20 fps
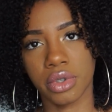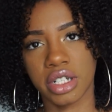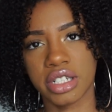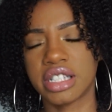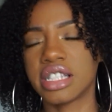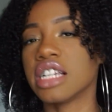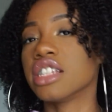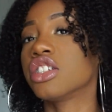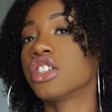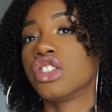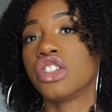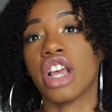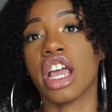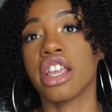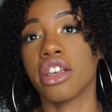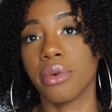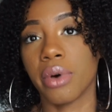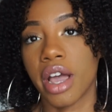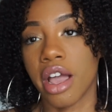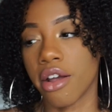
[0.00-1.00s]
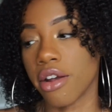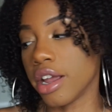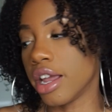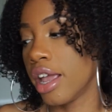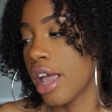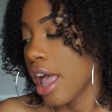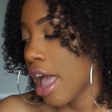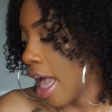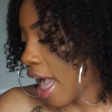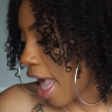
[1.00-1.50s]
since
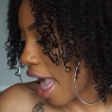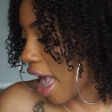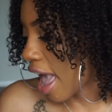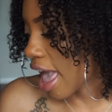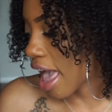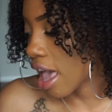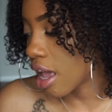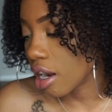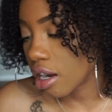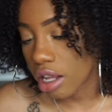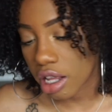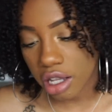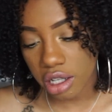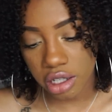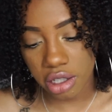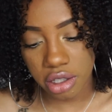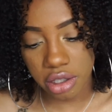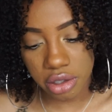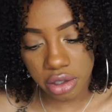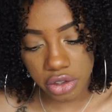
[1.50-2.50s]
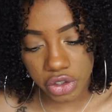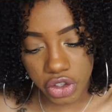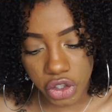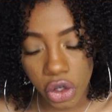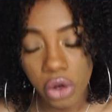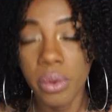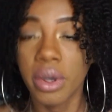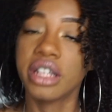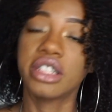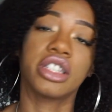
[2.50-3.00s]
January and
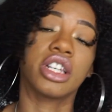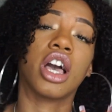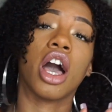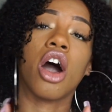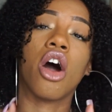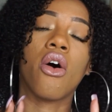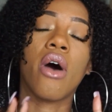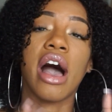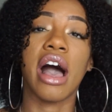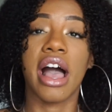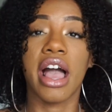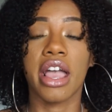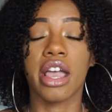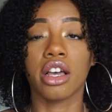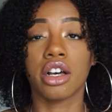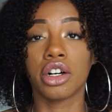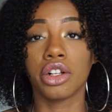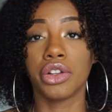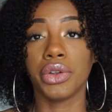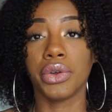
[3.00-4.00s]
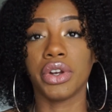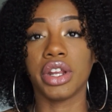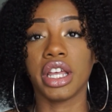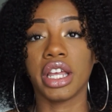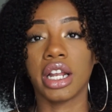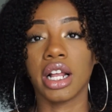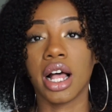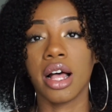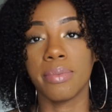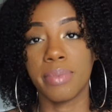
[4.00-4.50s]
two weeks ago, I
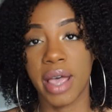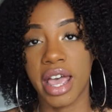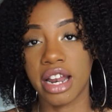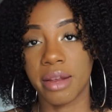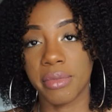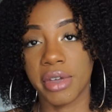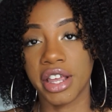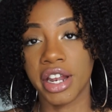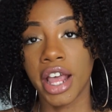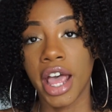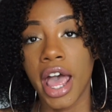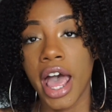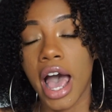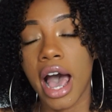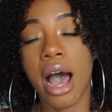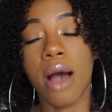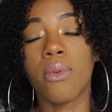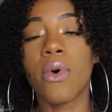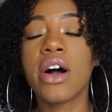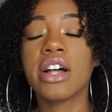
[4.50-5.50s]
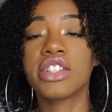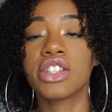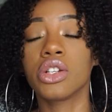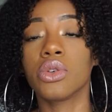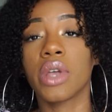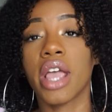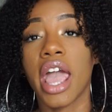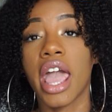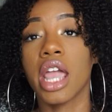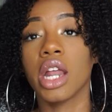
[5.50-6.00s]
included Apetamin. I want
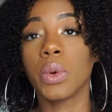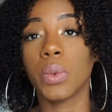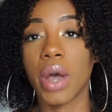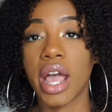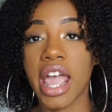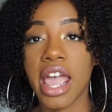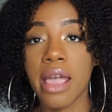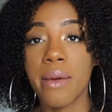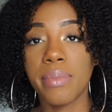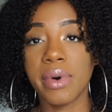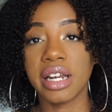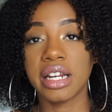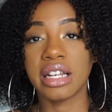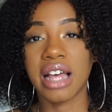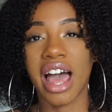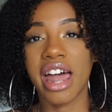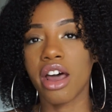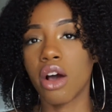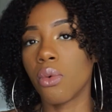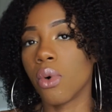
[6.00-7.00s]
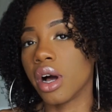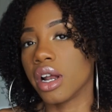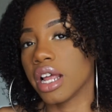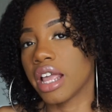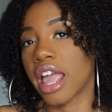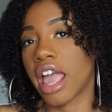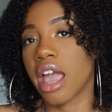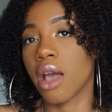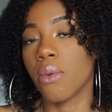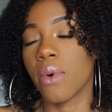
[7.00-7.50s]
to gain weight, but I don't want
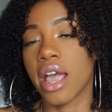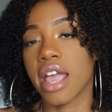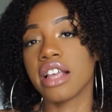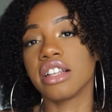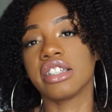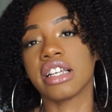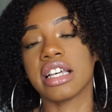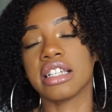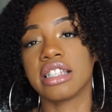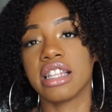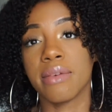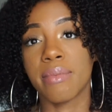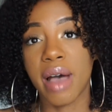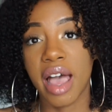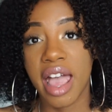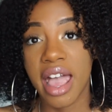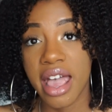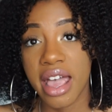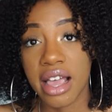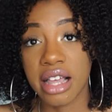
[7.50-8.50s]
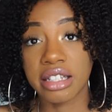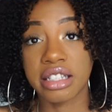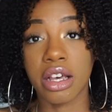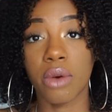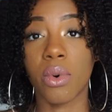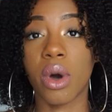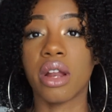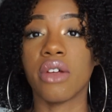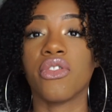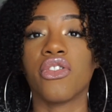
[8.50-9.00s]
to gain weight just in my ass. I
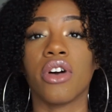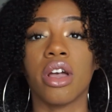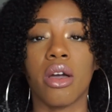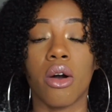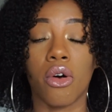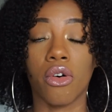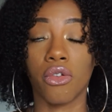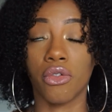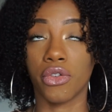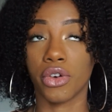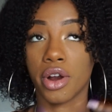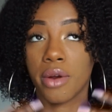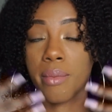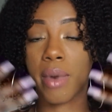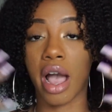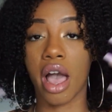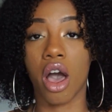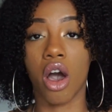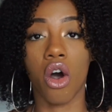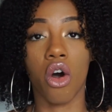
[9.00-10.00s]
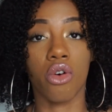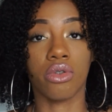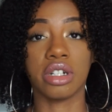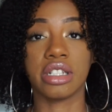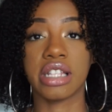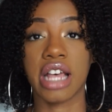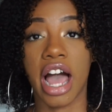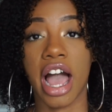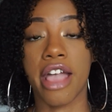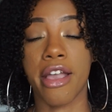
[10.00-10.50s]
want it over my whole
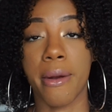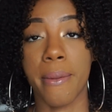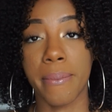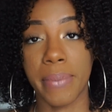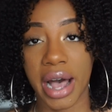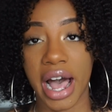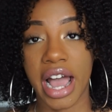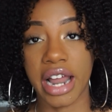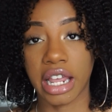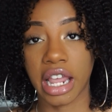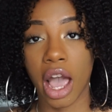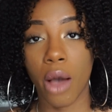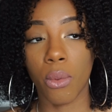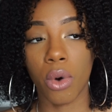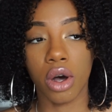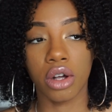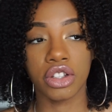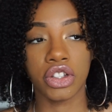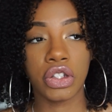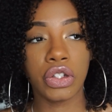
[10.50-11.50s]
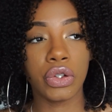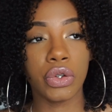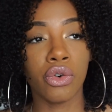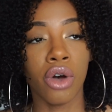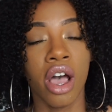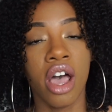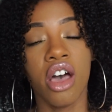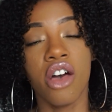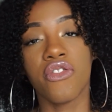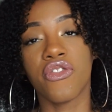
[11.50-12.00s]
entire body. I want to
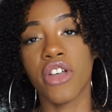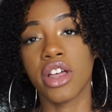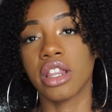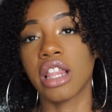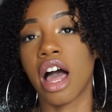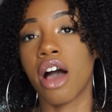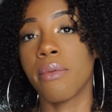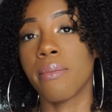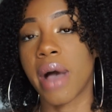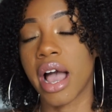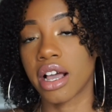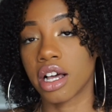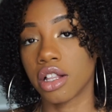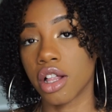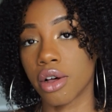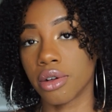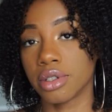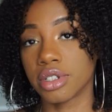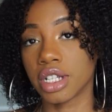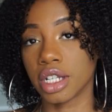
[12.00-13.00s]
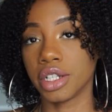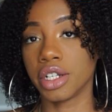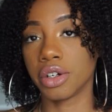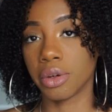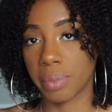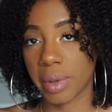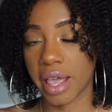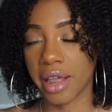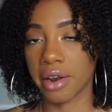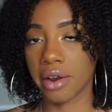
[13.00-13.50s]
fill out my clothes a
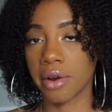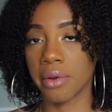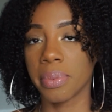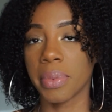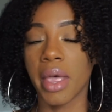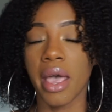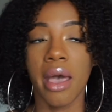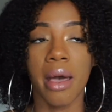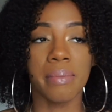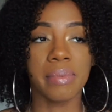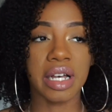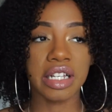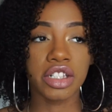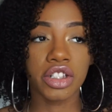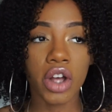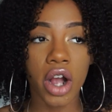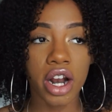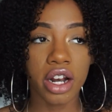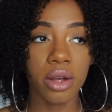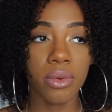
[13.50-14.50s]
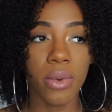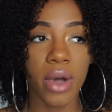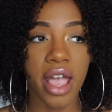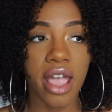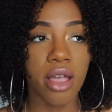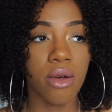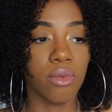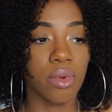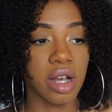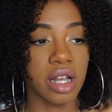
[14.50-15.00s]
little better. My starting
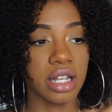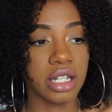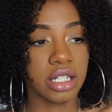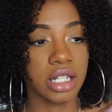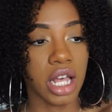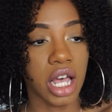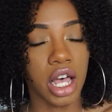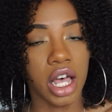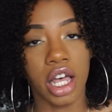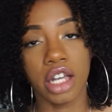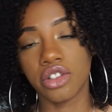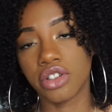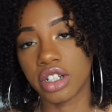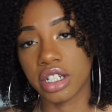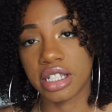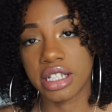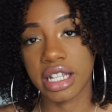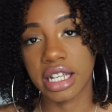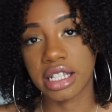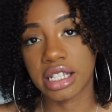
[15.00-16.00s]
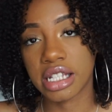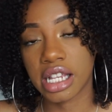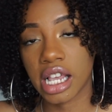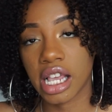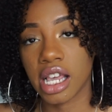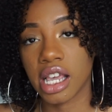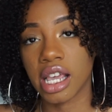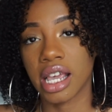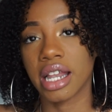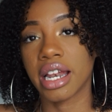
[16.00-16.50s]
weight was
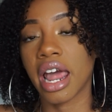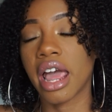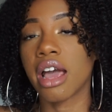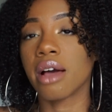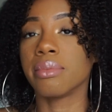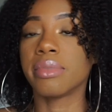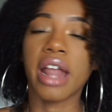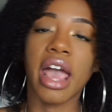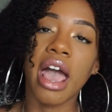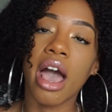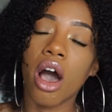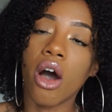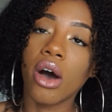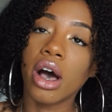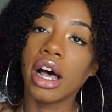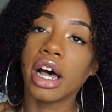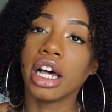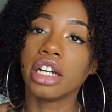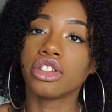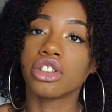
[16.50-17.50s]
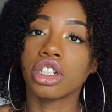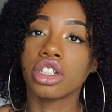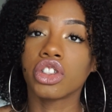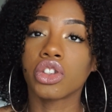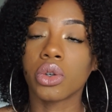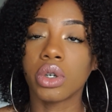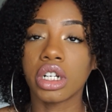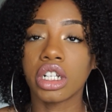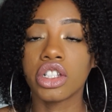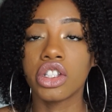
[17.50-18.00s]
116 and I am now
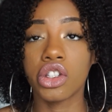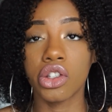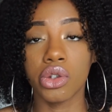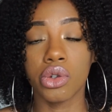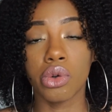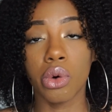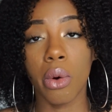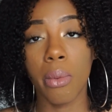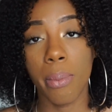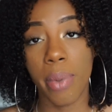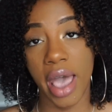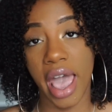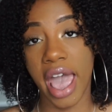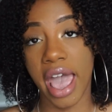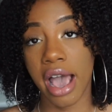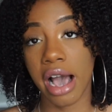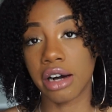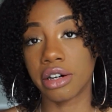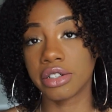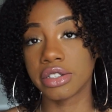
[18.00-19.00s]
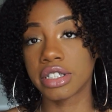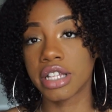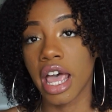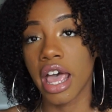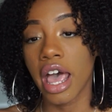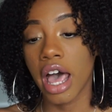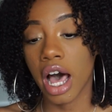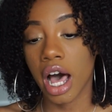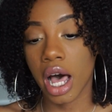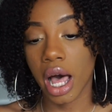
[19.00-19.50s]
122 pounds
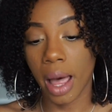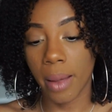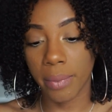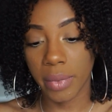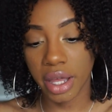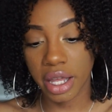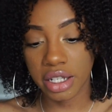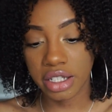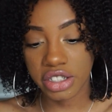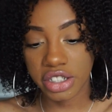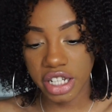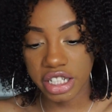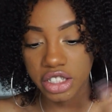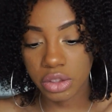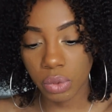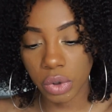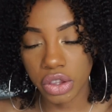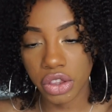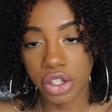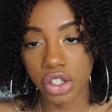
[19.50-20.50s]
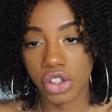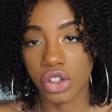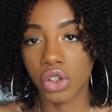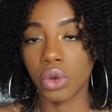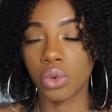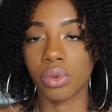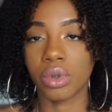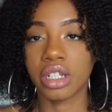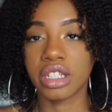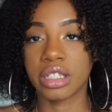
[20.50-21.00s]
um, just with the
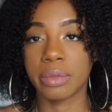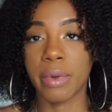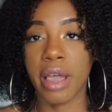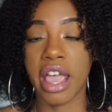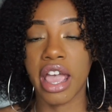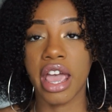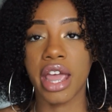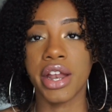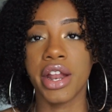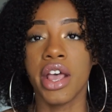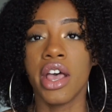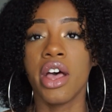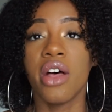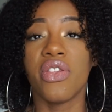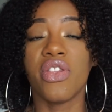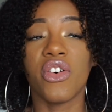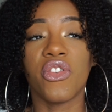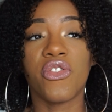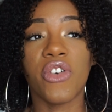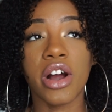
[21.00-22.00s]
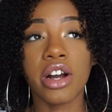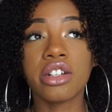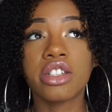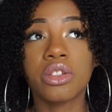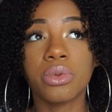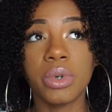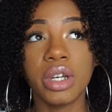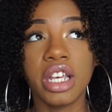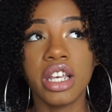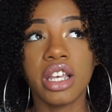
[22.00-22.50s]
two week span. The
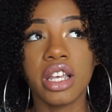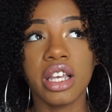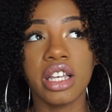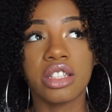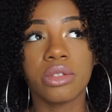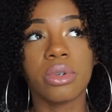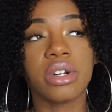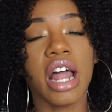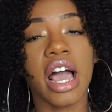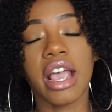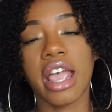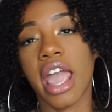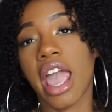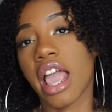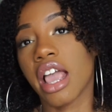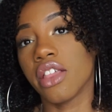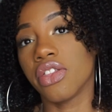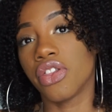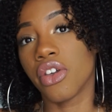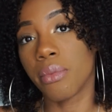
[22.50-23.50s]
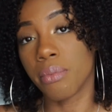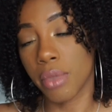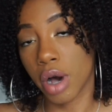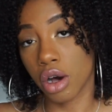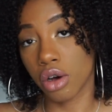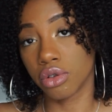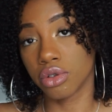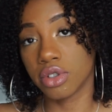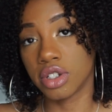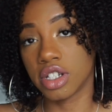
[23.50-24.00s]
first week is when I gained the
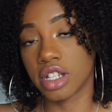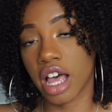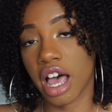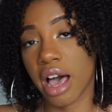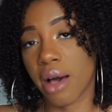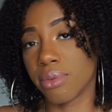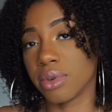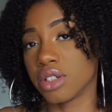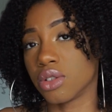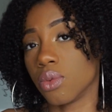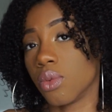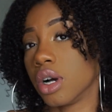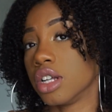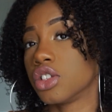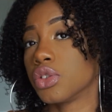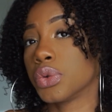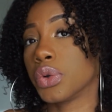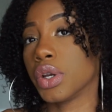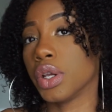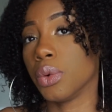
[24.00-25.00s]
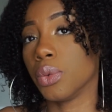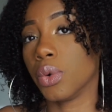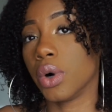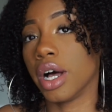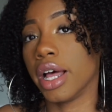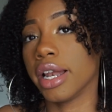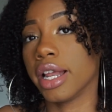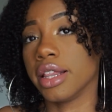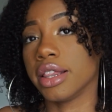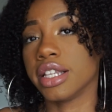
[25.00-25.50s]
most. I was
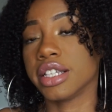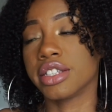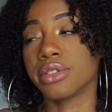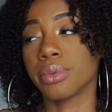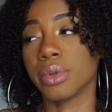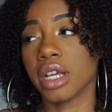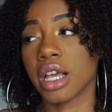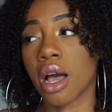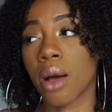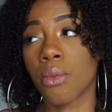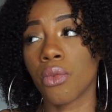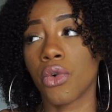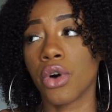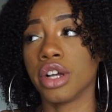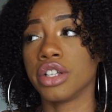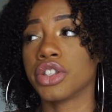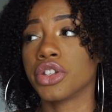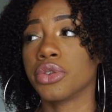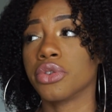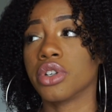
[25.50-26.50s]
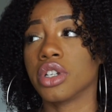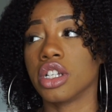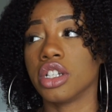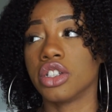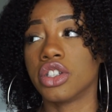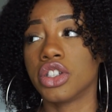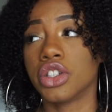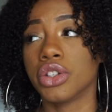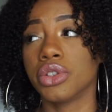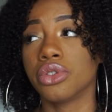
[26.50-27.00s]
121 and this week I'm
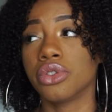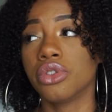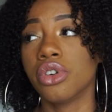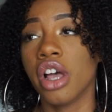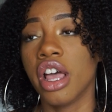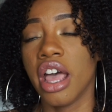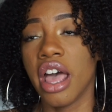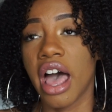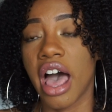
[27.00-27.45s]
122.